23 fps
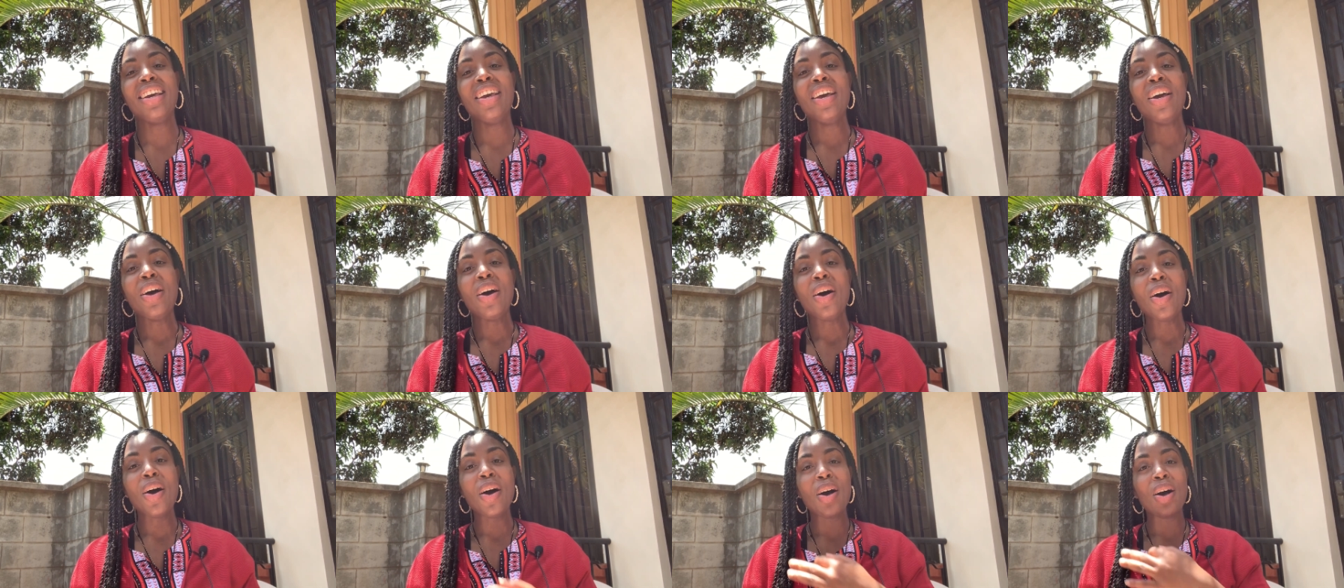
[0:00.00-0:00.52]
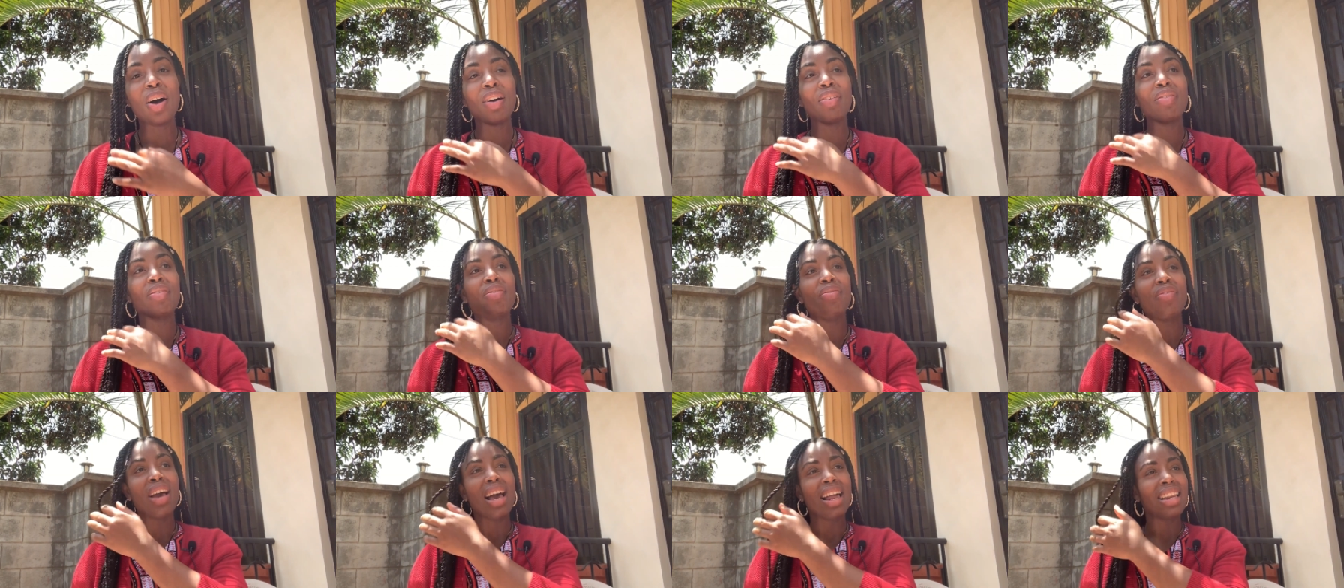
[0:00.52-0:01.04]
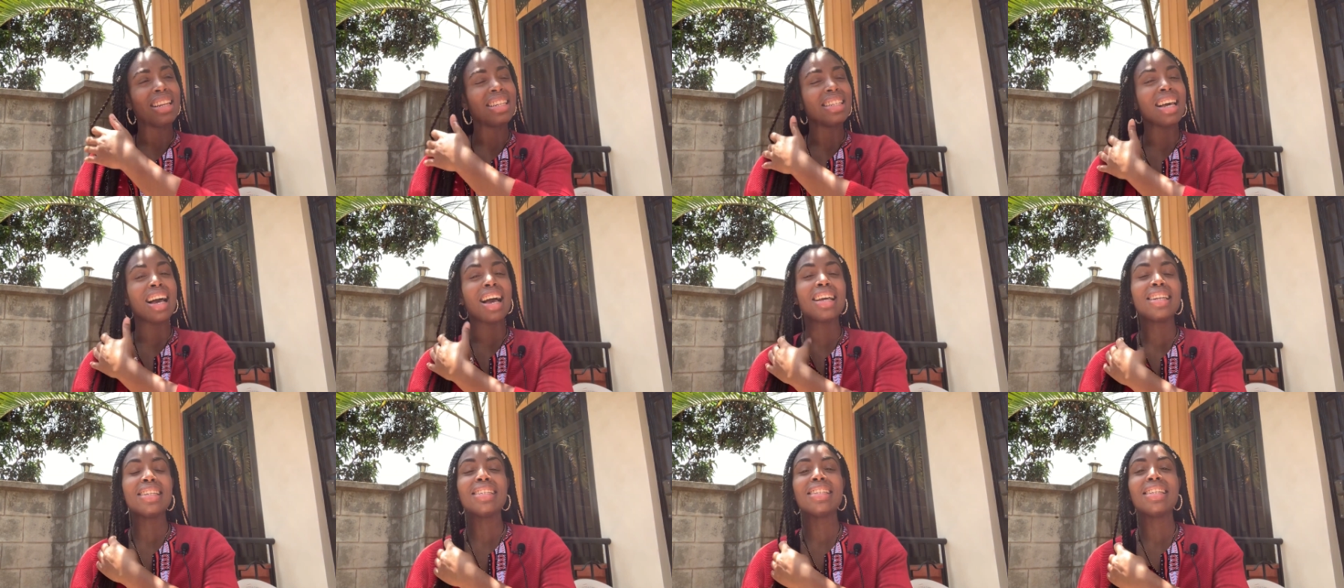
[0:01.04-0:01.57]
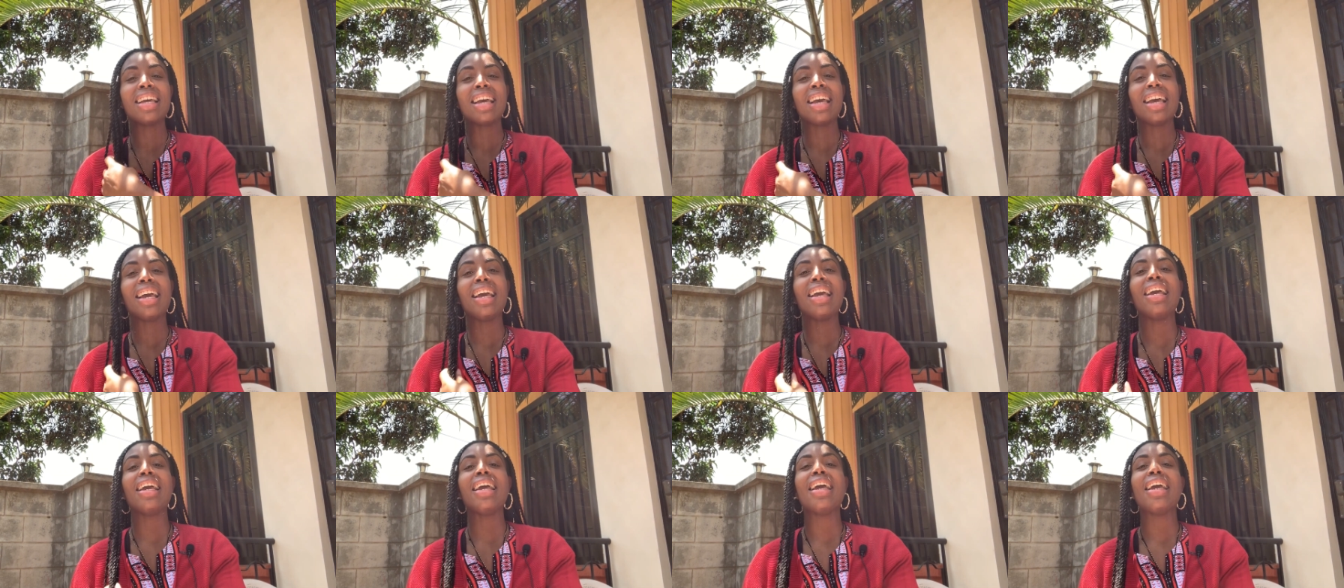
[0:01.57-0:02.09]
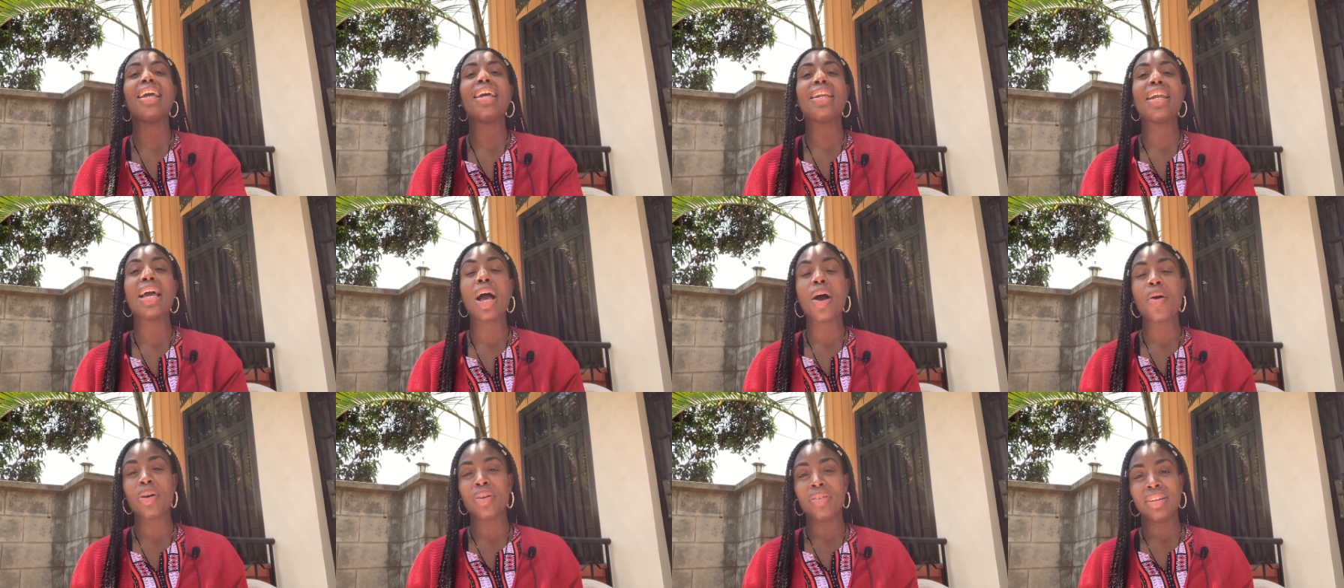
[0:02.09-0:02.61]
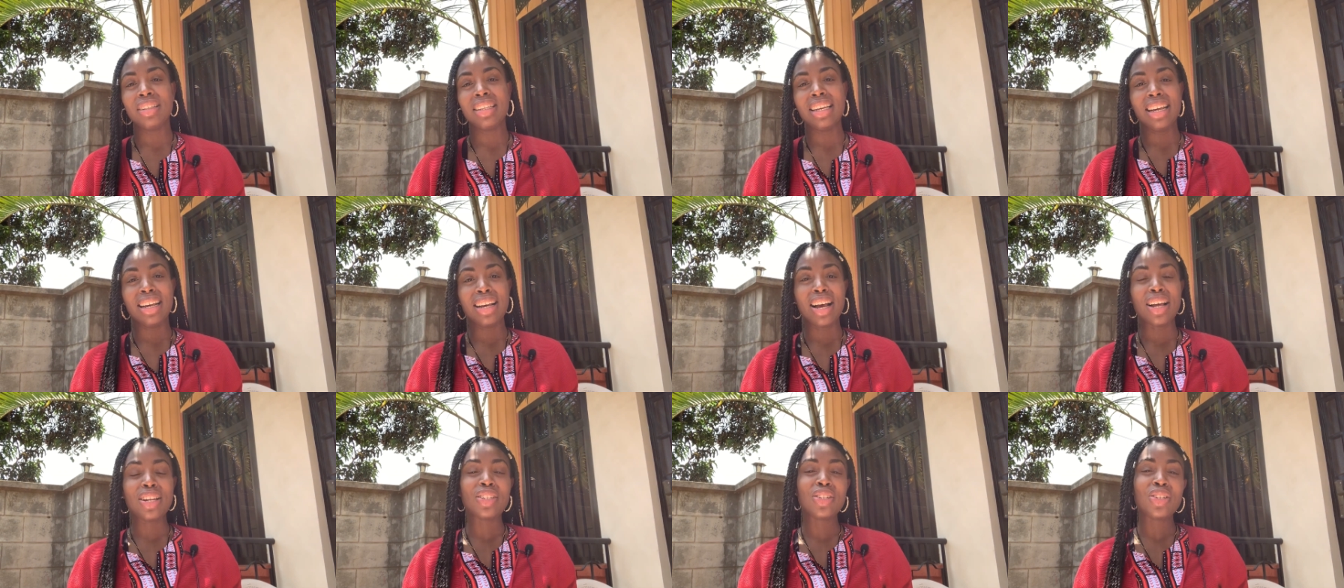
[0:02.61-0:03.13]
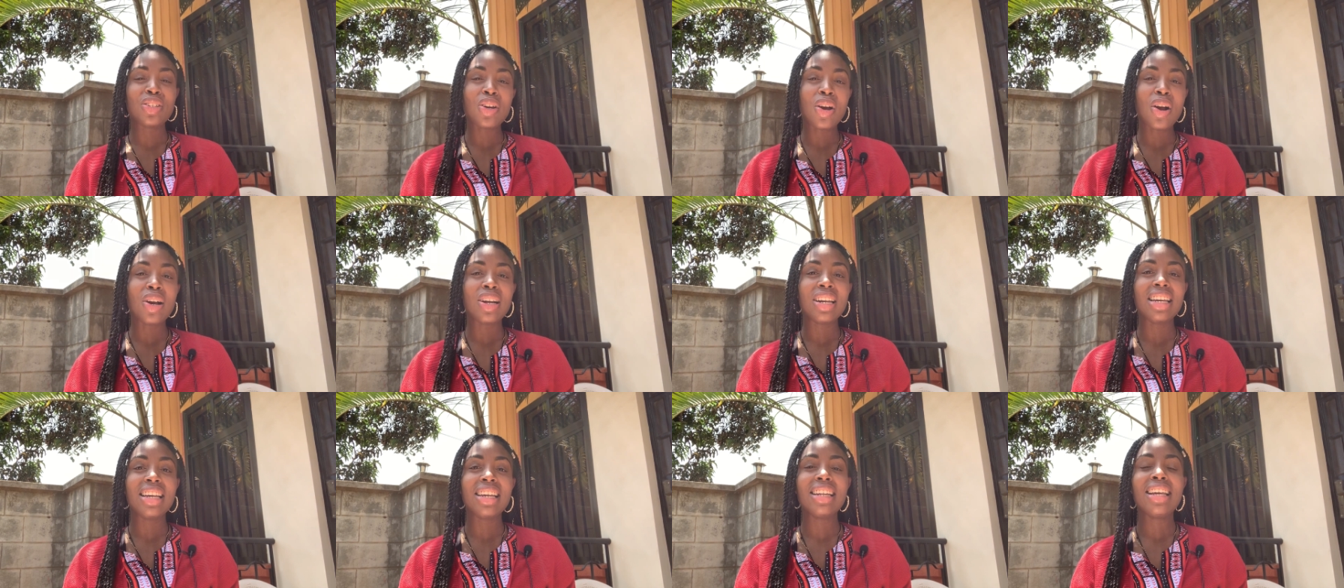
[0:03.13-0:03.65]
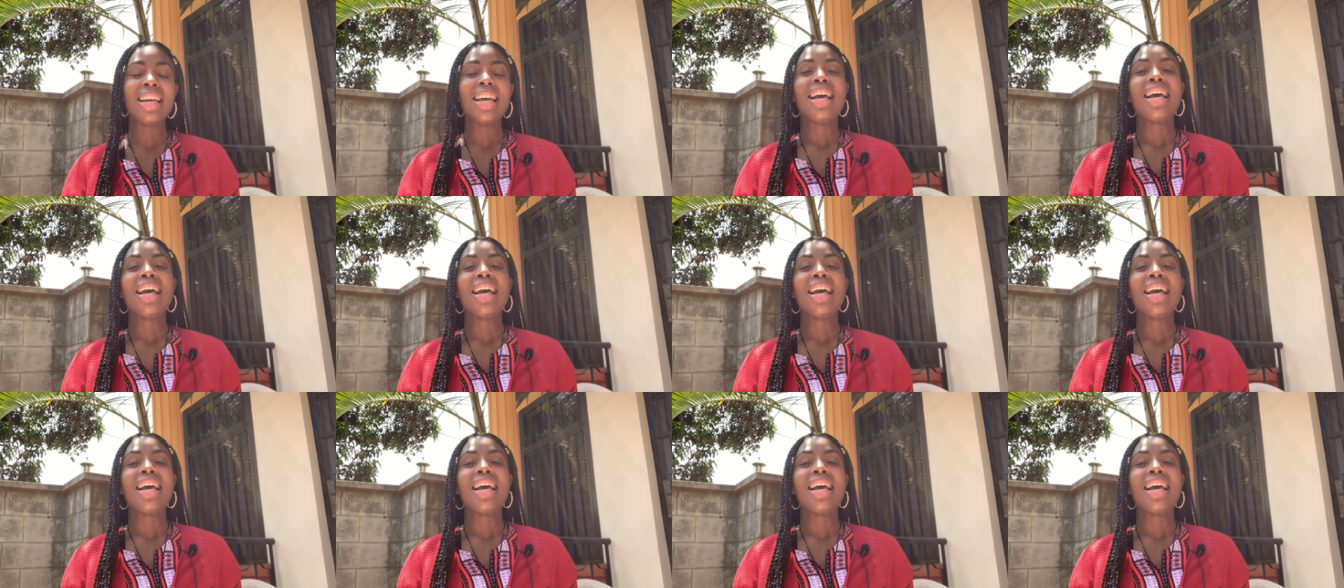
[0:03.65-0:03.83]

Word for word: of Valentine's Day and how everything got started.